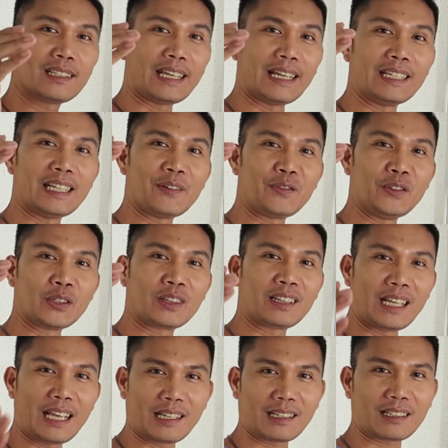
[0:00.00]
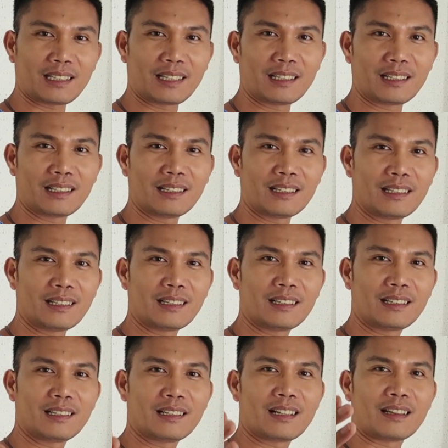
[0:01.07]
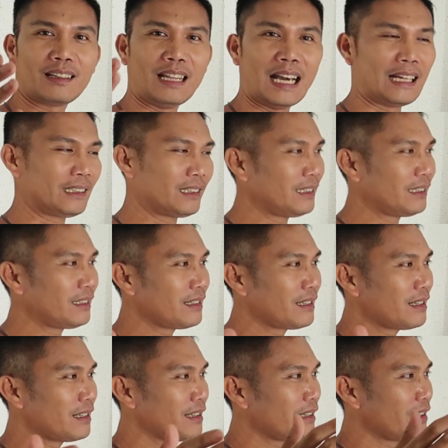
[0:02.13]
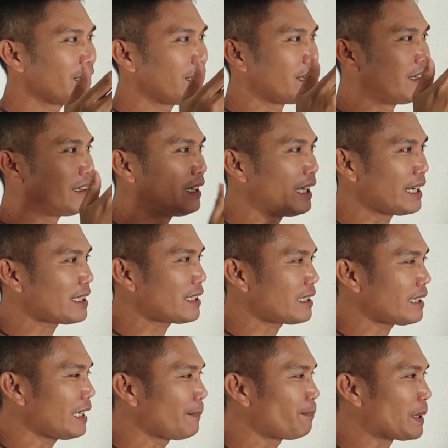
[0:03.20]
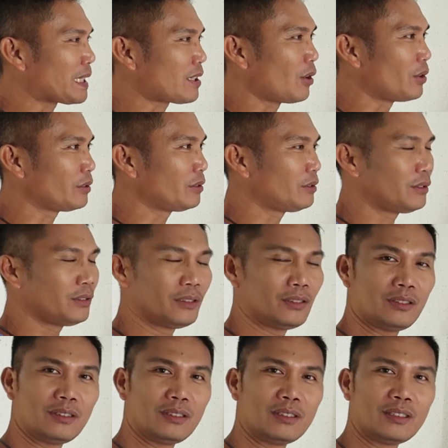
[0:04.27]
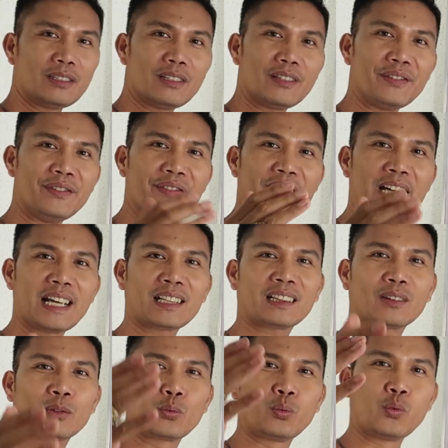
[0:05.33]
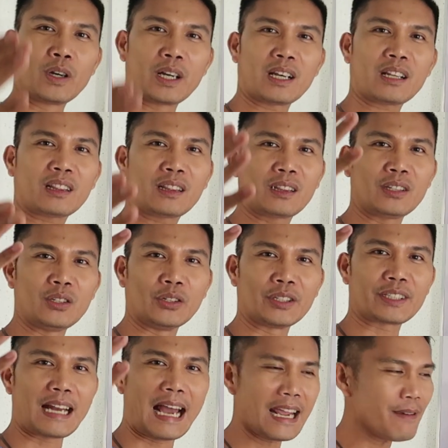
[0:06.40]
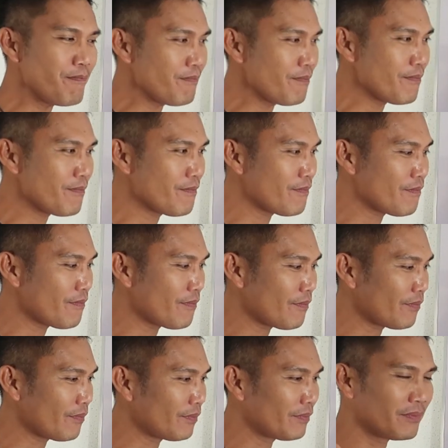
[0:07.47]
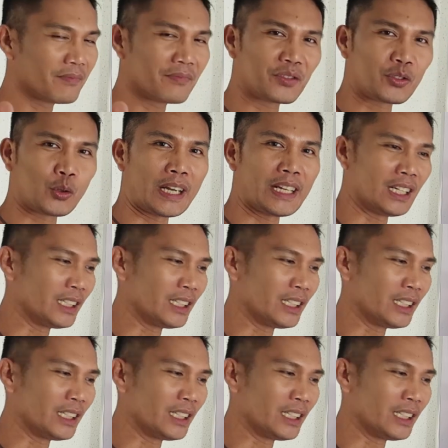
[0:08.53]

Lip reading: And if you think that this episode not worth your time, try